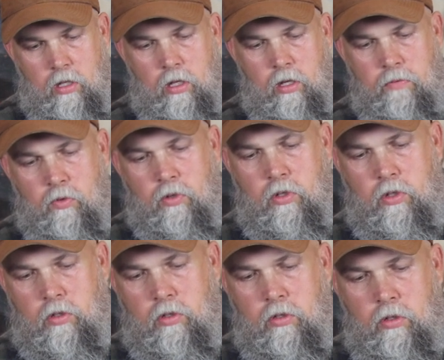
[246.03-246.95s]
of
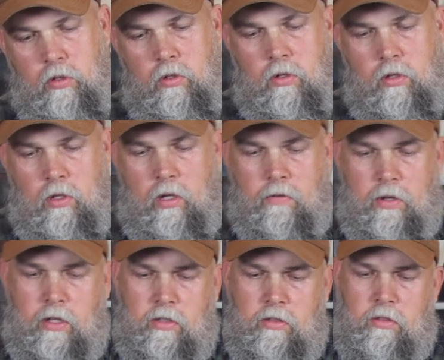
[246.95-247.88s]

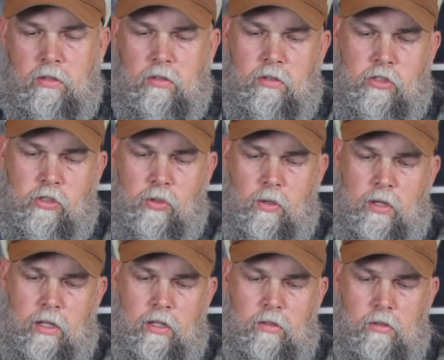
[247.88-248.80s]
a
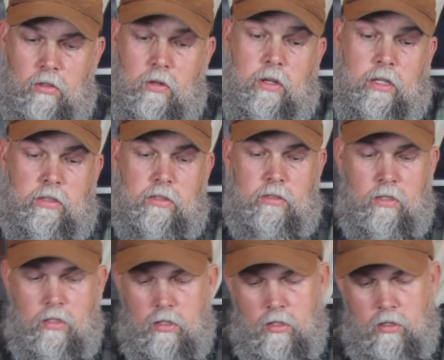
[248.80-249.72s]
shortening or grease
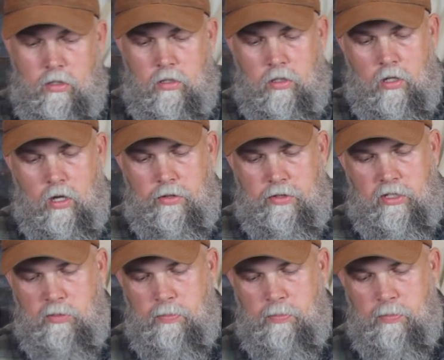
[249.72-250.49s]
on these